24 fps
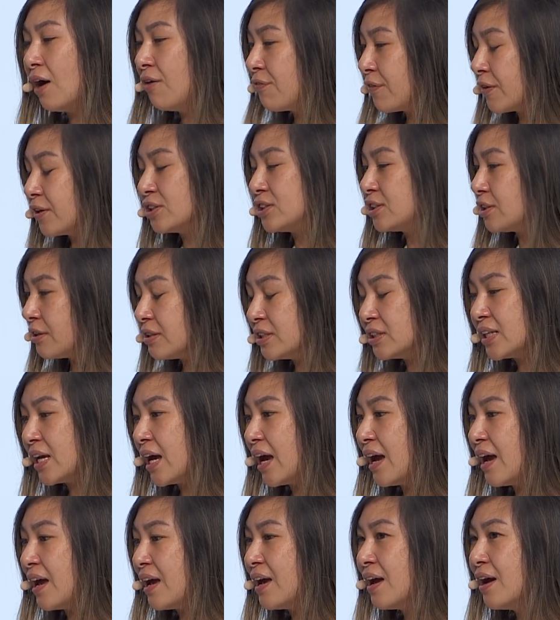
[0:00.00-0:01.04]
for Series
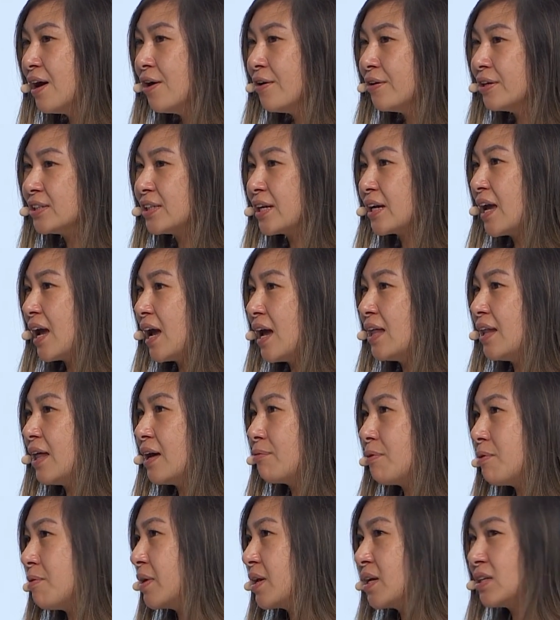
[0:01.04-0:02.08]
A, was like, hey, like
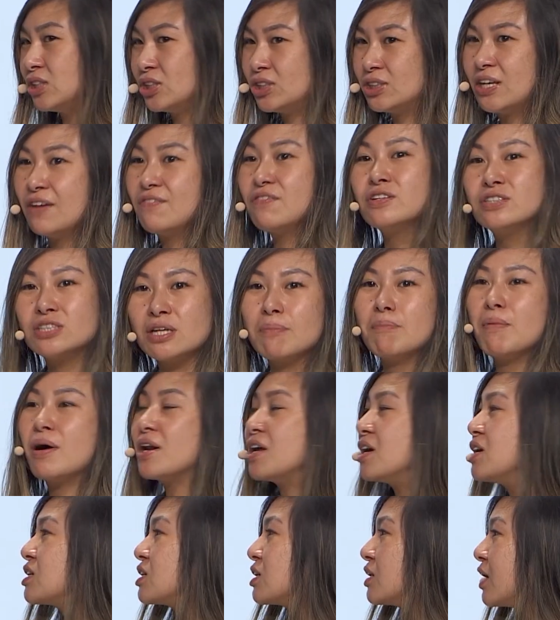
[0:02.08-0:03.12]
we want to just give you some
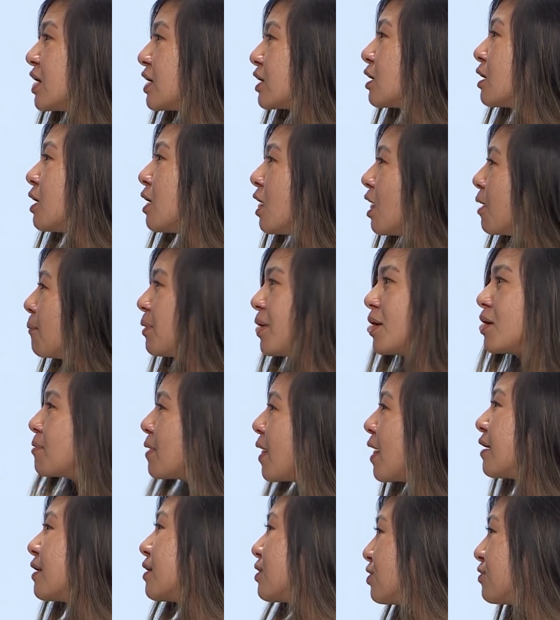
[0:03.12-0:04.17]
money to like play
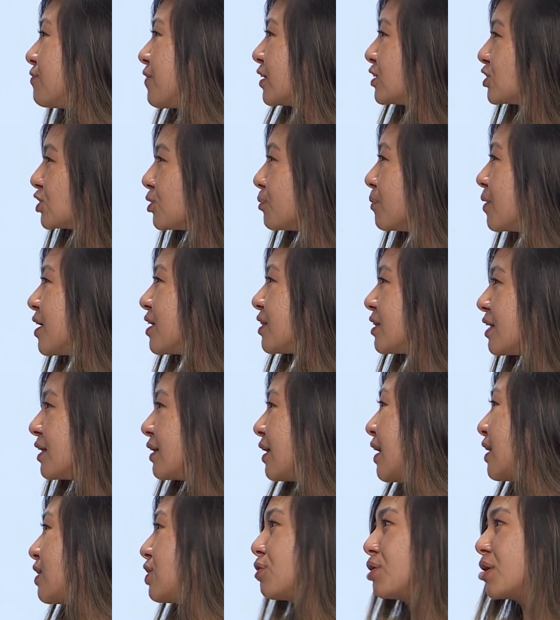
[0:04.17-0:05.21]
around and do venture with, and
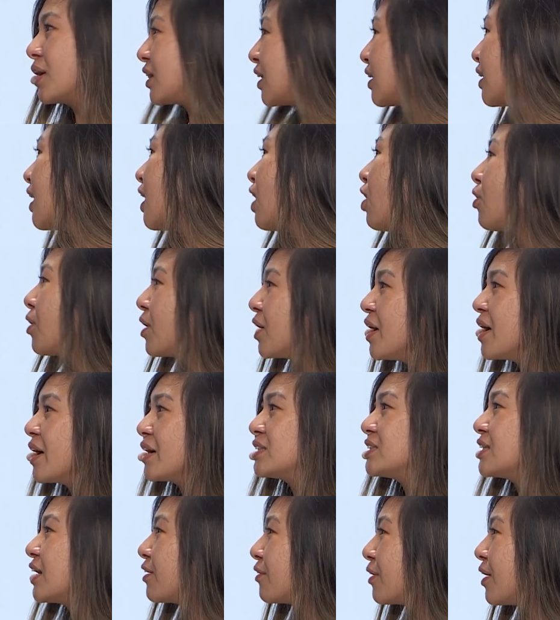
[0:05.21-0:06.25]
like you'll get the carry,
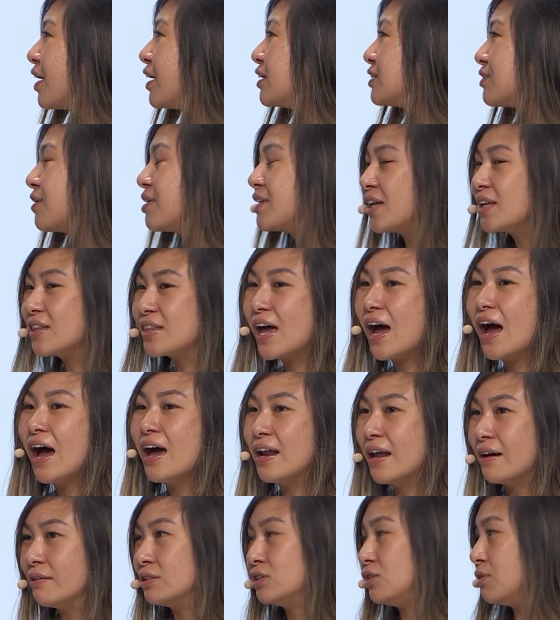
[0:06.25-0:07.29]
etc. So I did that,
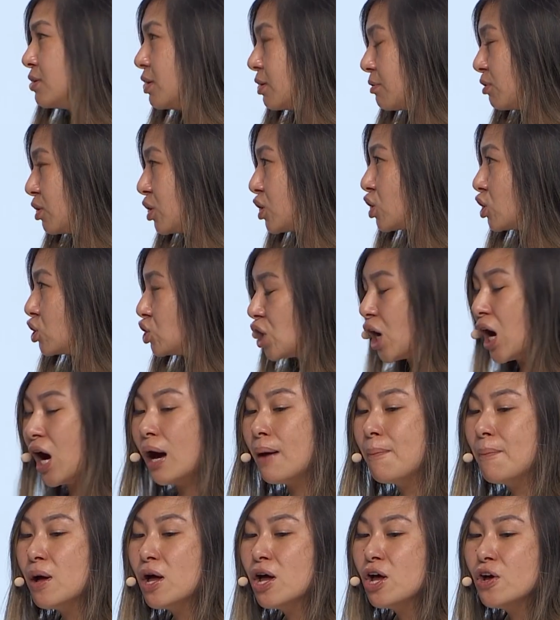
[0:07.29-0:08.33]
and I was doing a really good
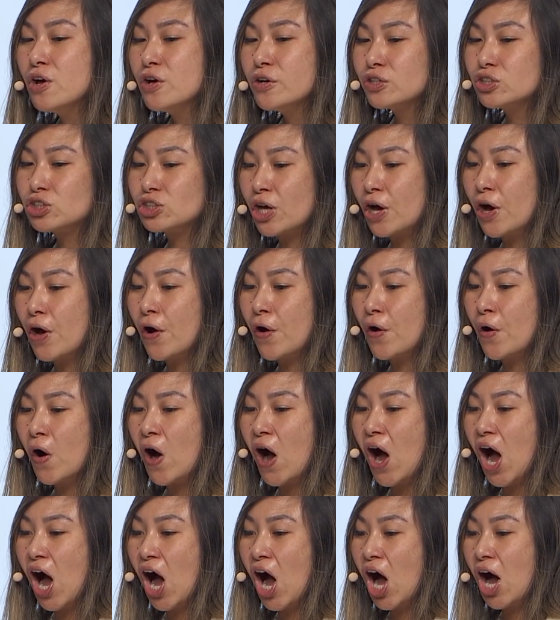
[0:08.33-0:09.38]
job. Nice. So
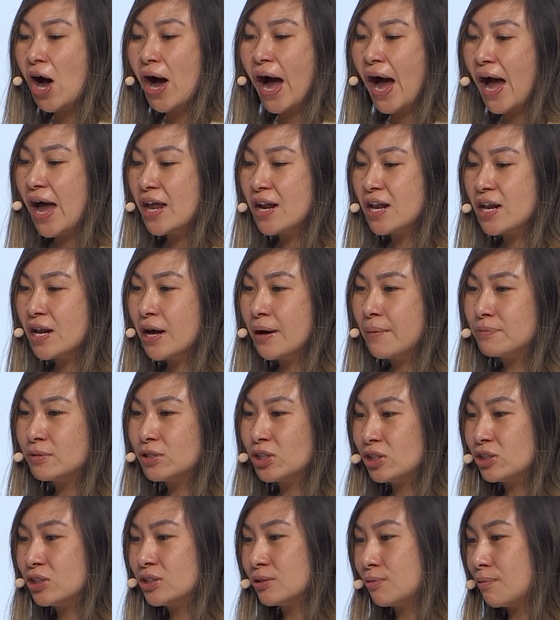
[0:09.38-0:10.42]
uh, I ended up
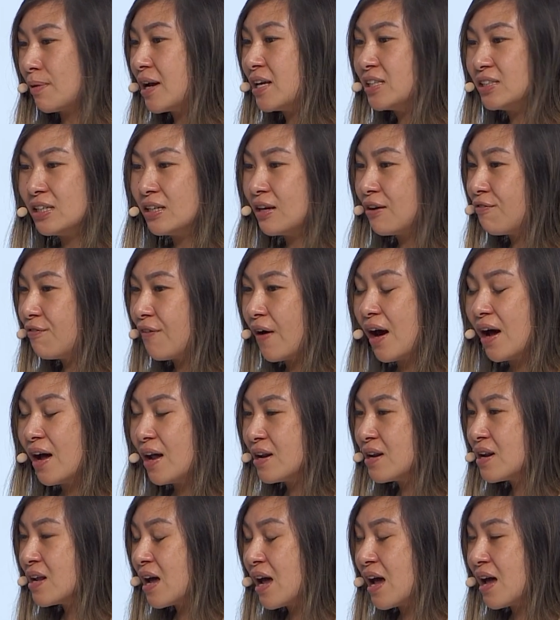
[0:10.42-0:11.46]
just raising a
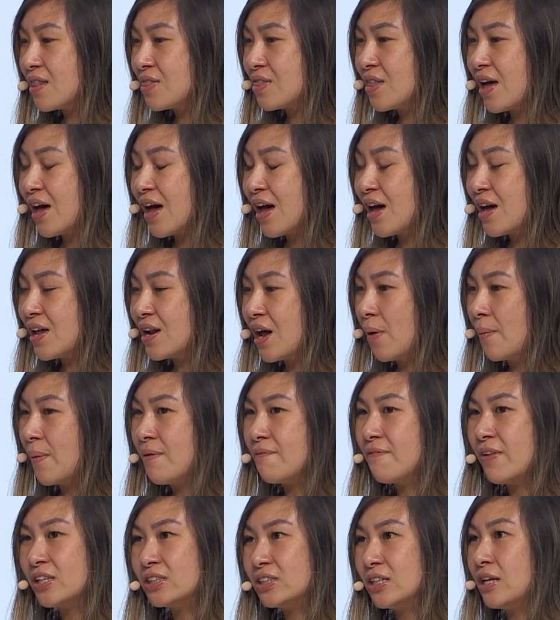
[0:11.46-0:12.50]
fund and then
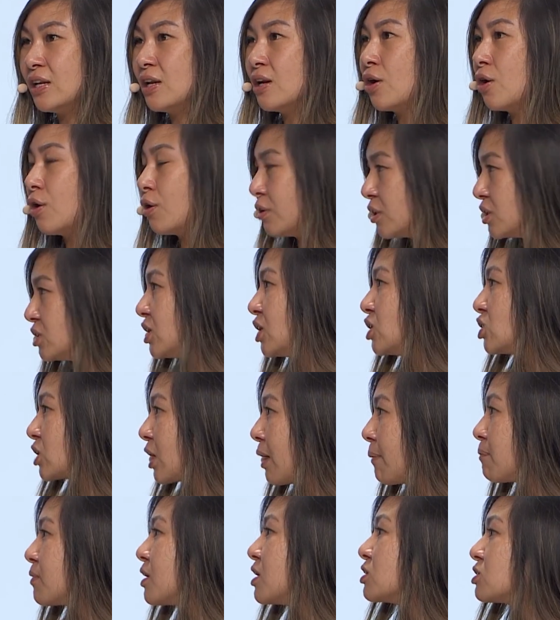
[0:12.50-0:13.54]
investing in an early stage
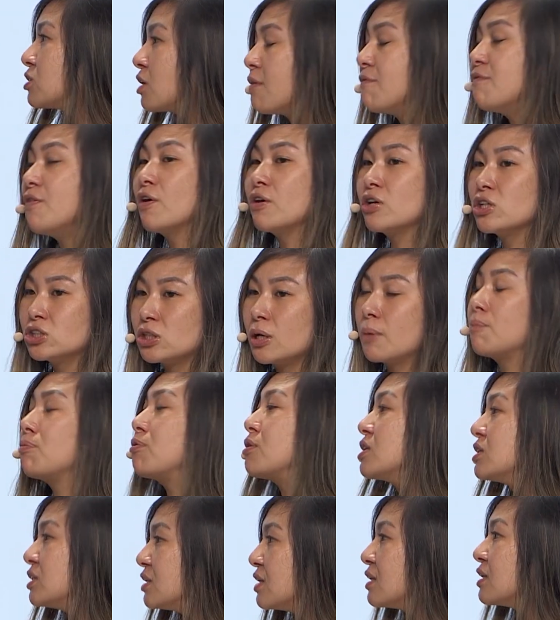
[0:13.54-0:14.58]
company. So I focused on
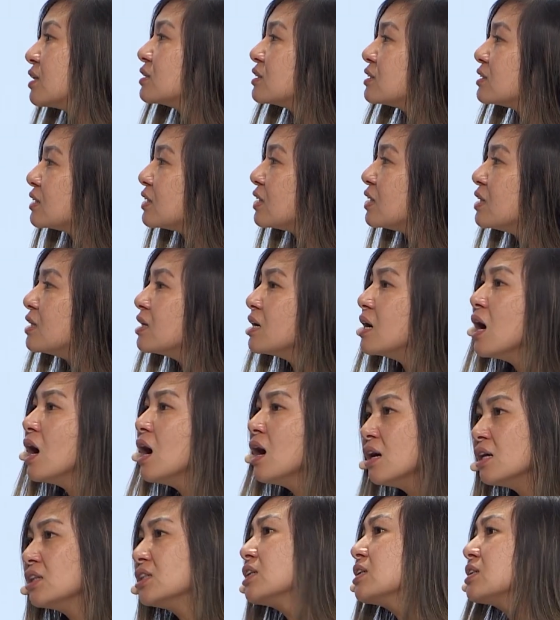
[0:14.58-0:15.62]
pre-seed and seed.
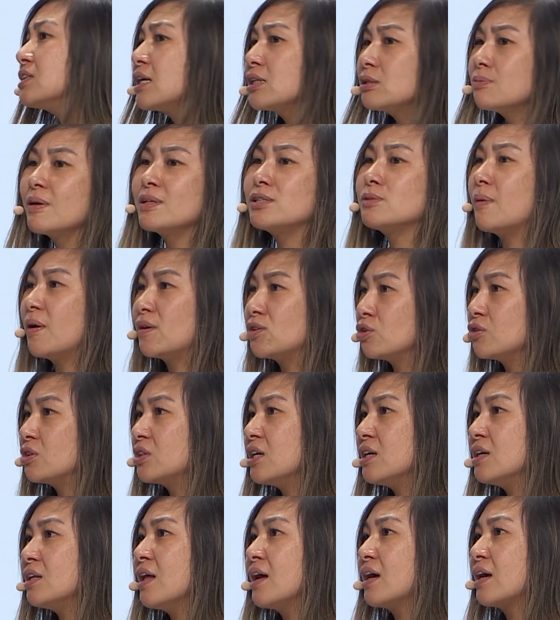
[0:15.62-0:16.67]
I was like, that's my
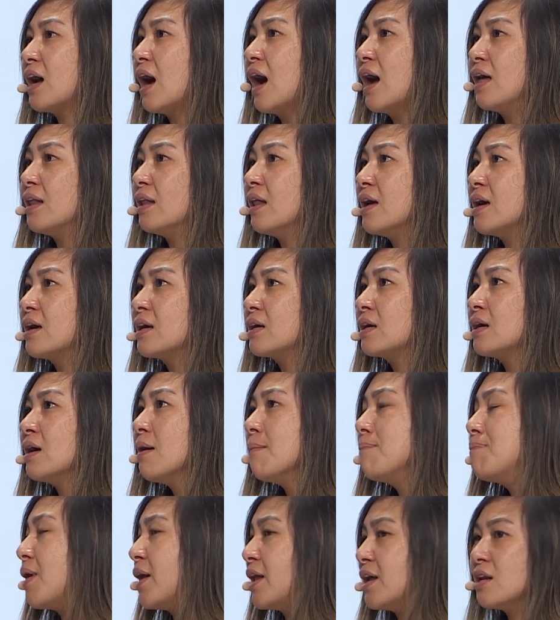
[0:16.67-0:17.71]
specialty. Like I like
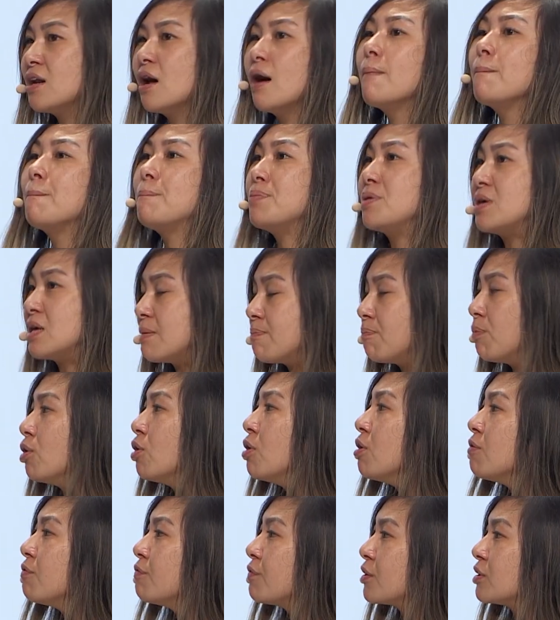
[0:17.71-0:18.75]
betting on
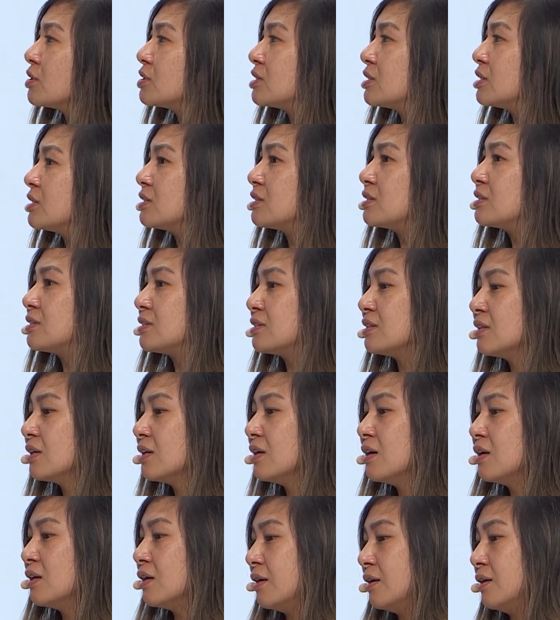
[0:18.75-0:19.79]
people versus
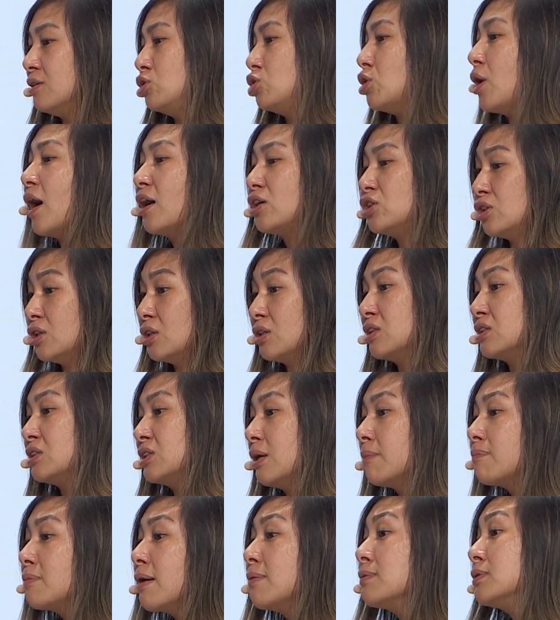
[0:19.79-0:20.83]
traction? Because
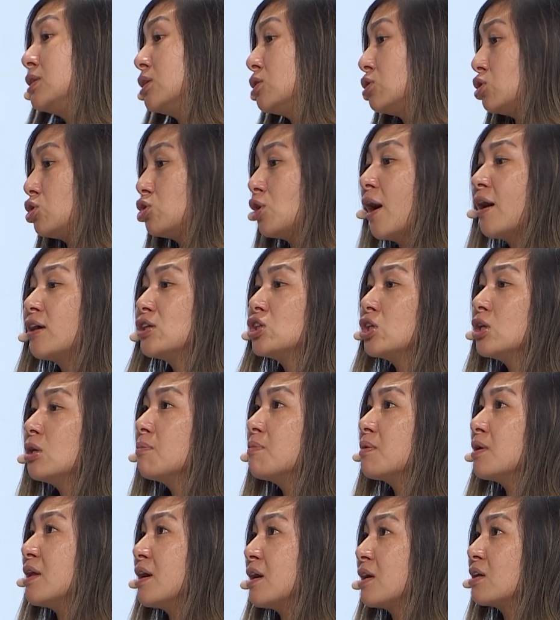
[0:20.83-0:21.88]
sometimes there's traction,
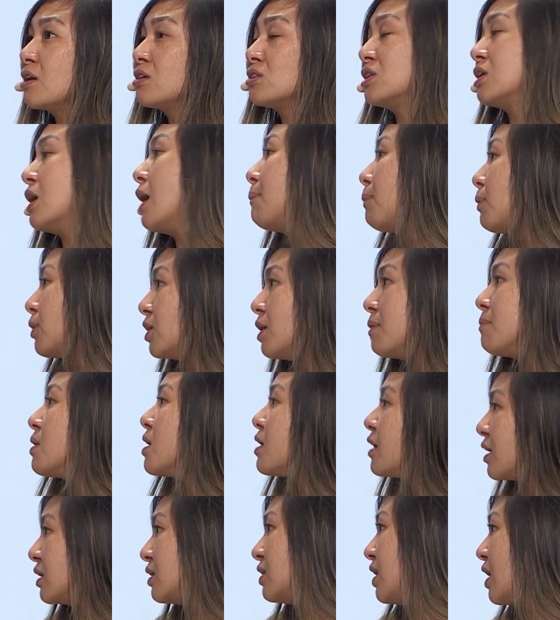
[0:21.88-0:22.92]
but like there's an upper limit,
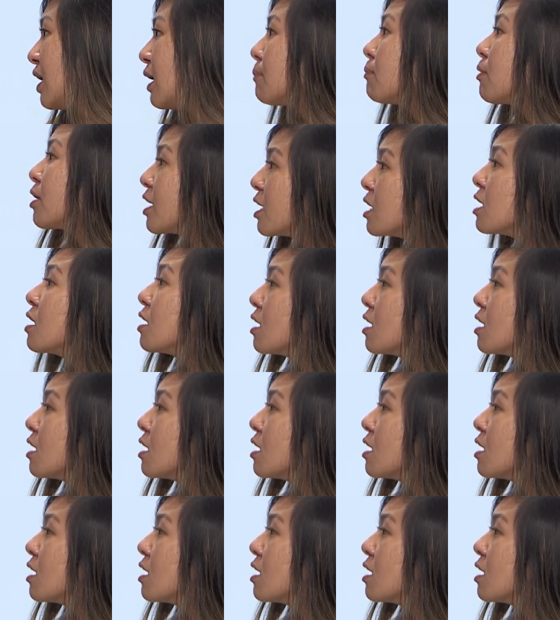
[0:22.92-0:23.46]
like TAM, right?